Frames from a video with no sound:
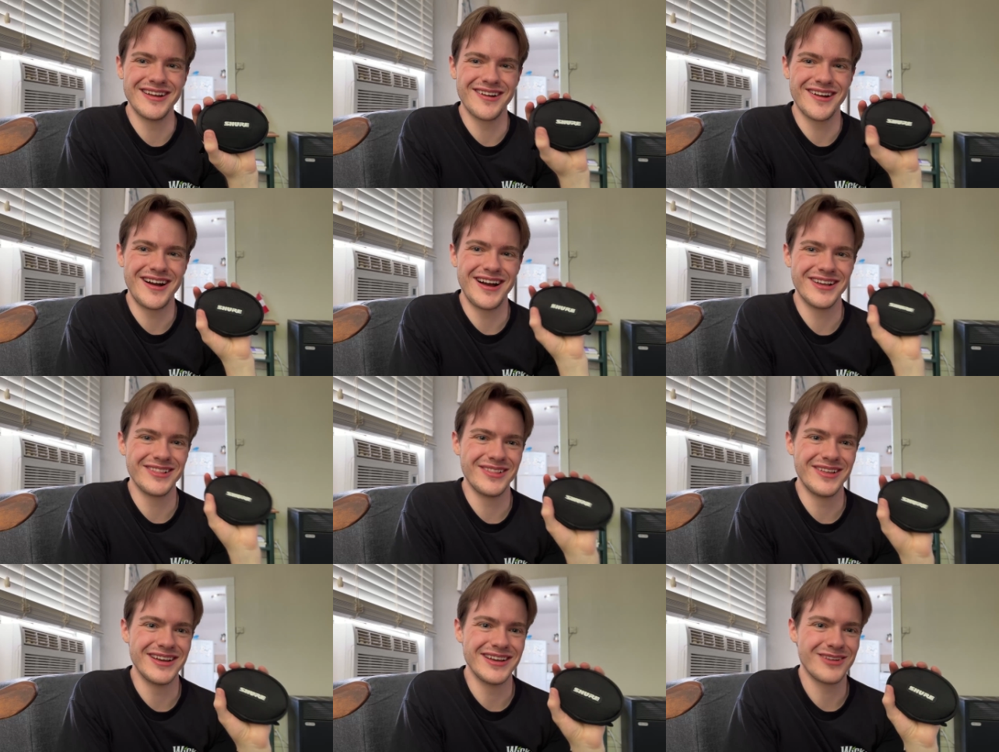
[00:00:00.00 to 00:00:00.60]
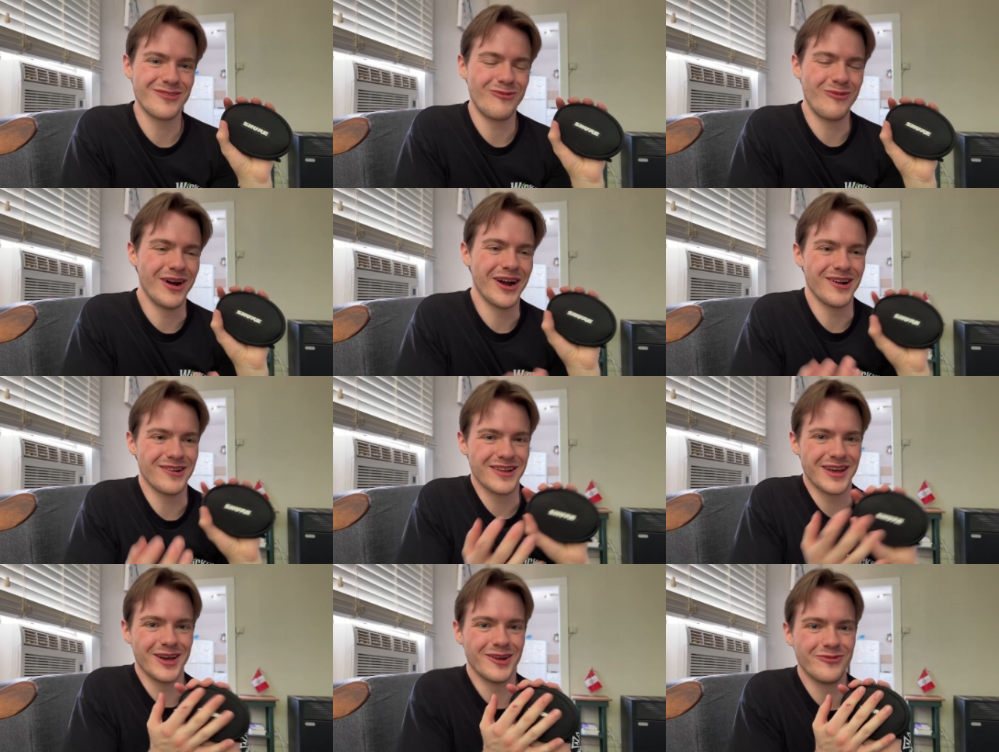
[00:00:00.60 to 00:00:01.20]
I like
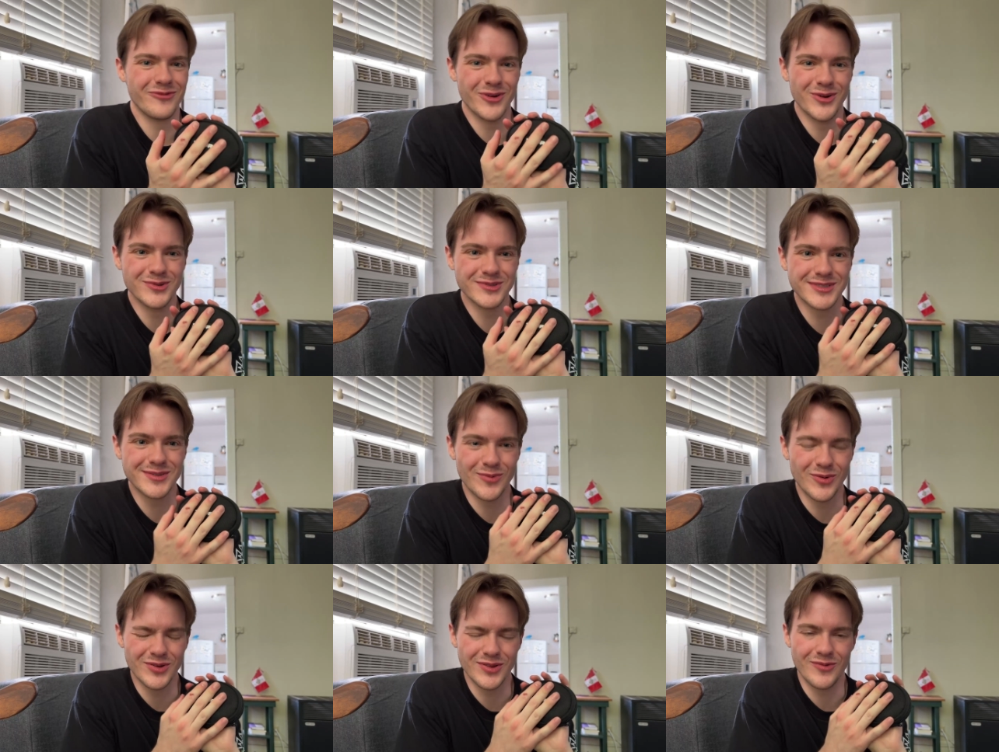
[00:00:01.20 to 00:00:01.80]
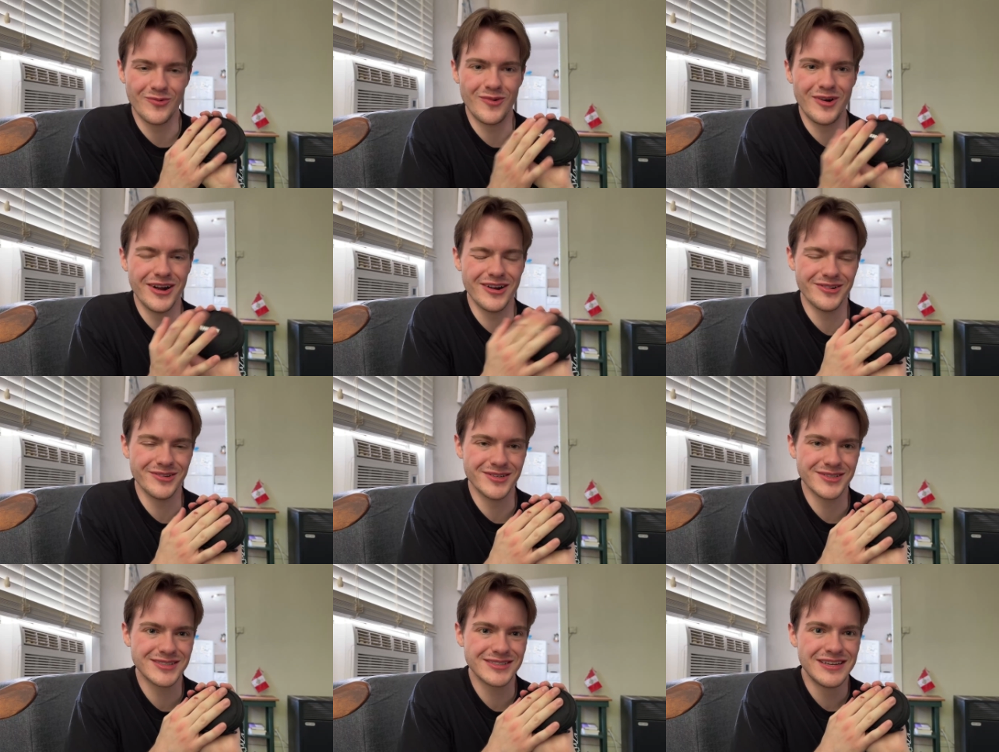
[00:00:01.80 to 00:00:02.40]
wired headphones more than
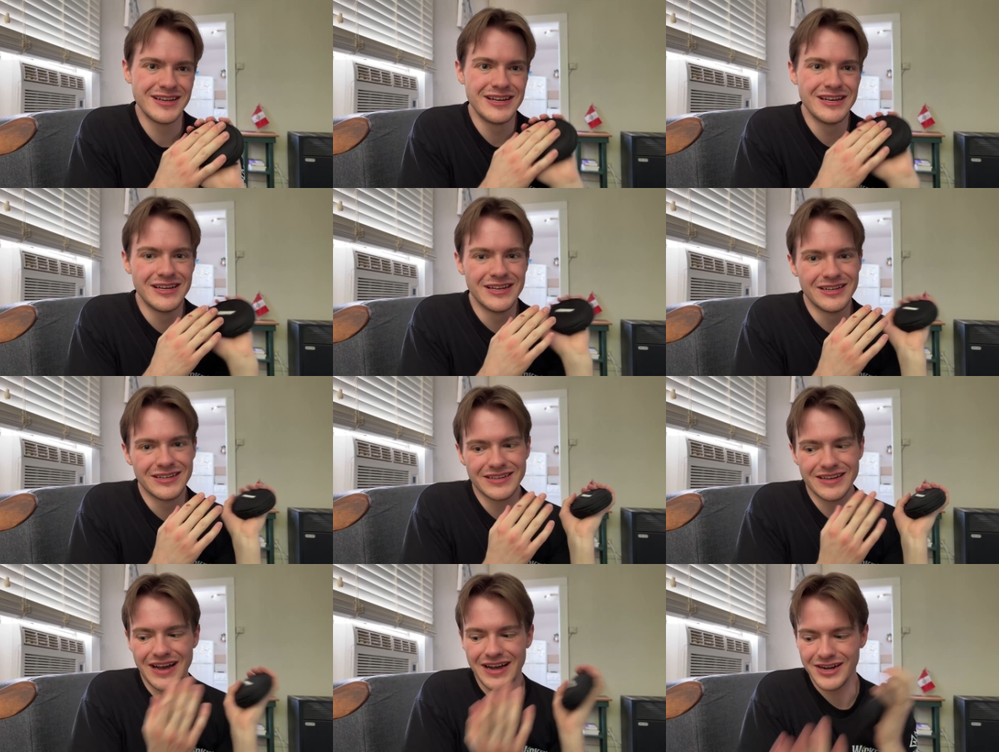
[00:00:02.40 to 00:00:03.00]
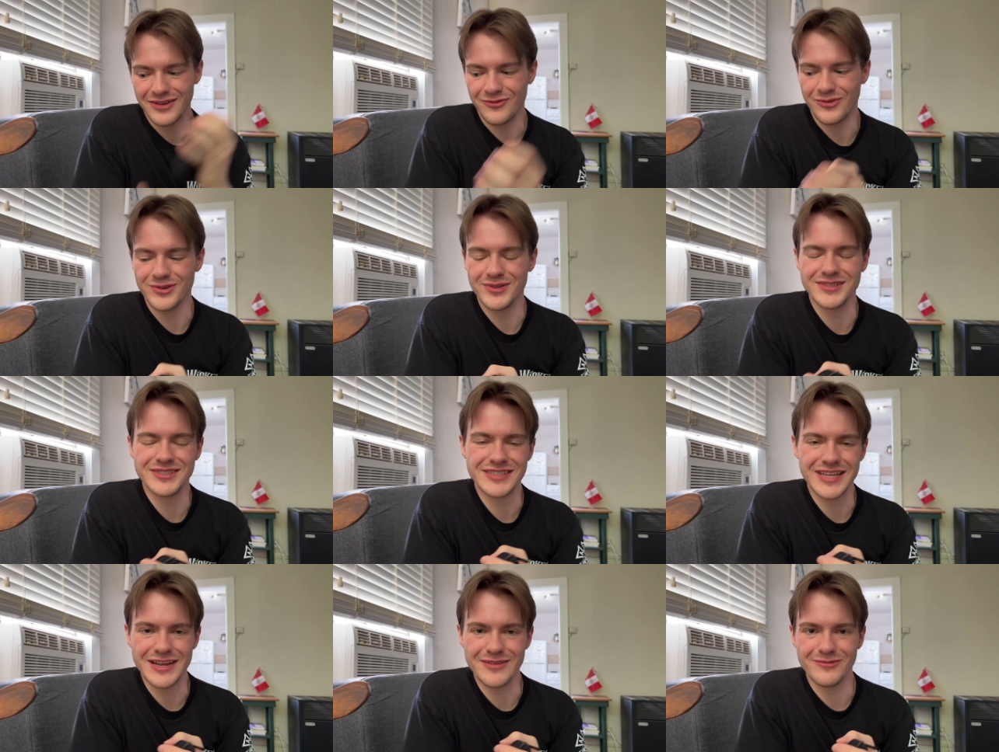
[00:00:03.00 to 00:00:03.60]
wireless, kind of for the
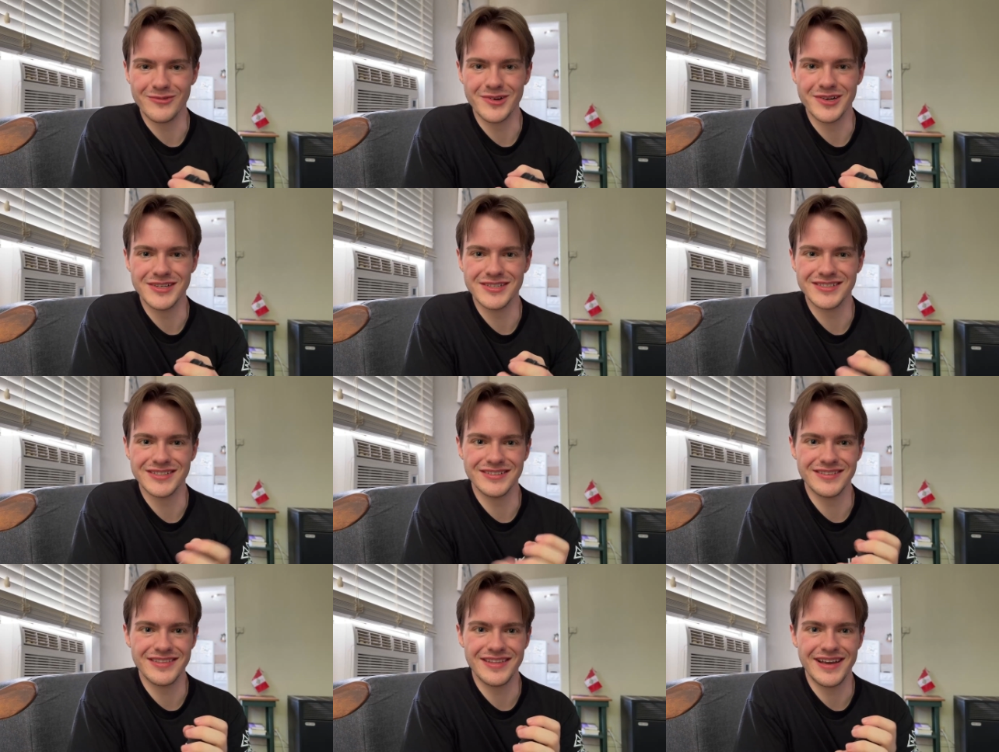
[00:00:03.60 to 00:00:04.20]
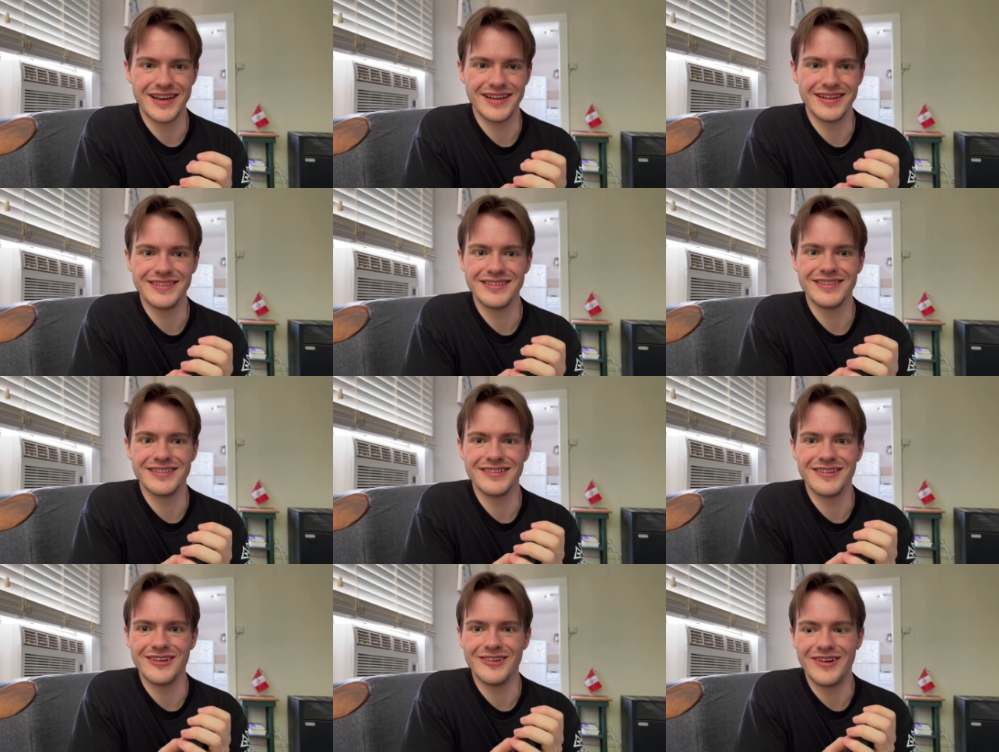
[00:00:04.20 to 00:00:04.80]
same reason that,
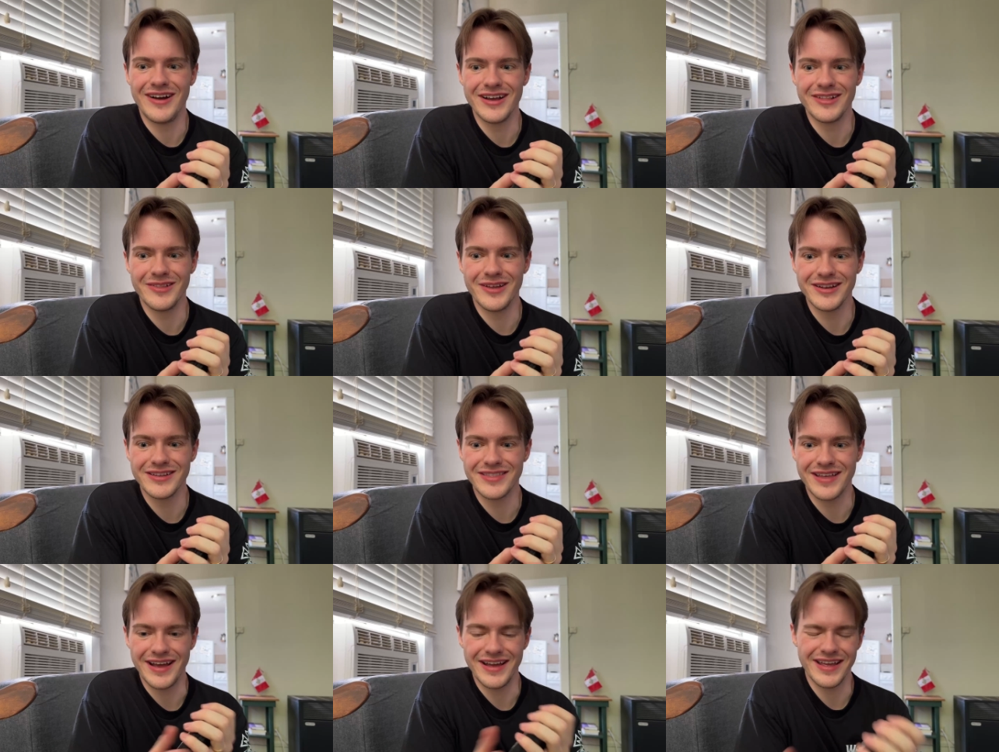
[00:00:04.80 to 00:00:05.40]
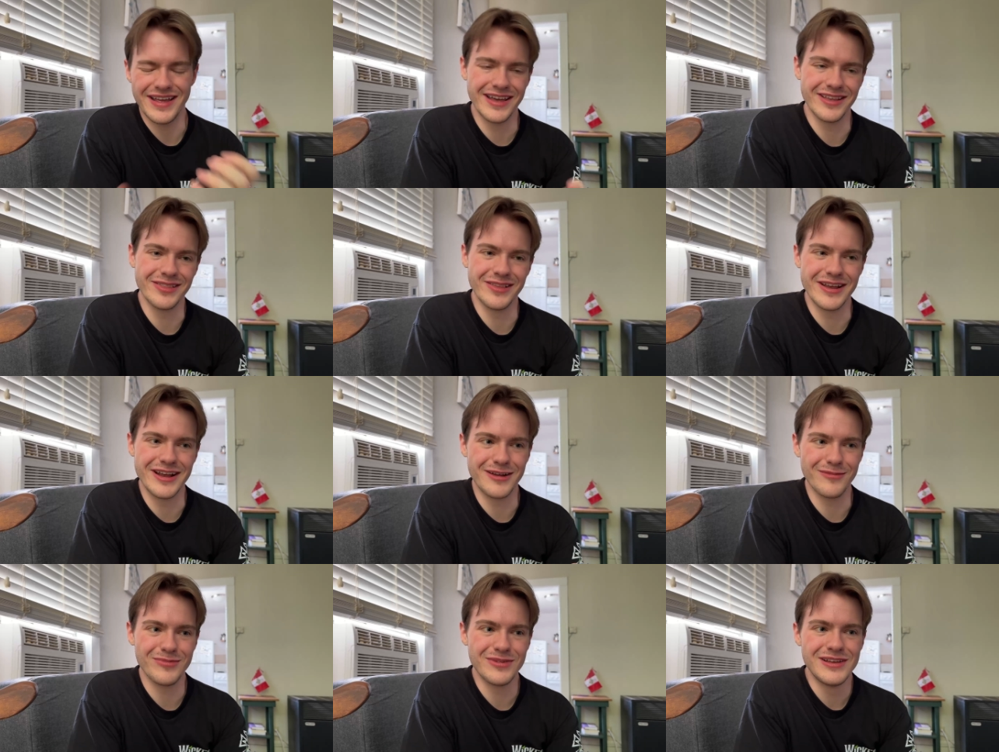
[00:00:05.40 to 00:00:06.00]
I like that
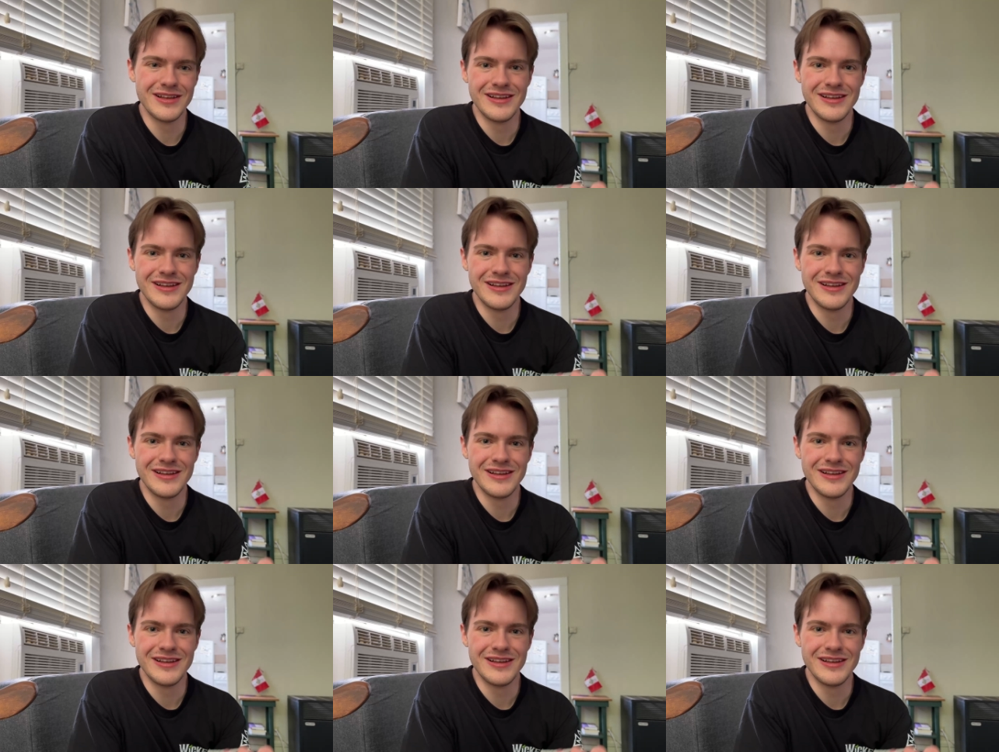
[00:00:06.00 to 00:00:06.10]
headlamp,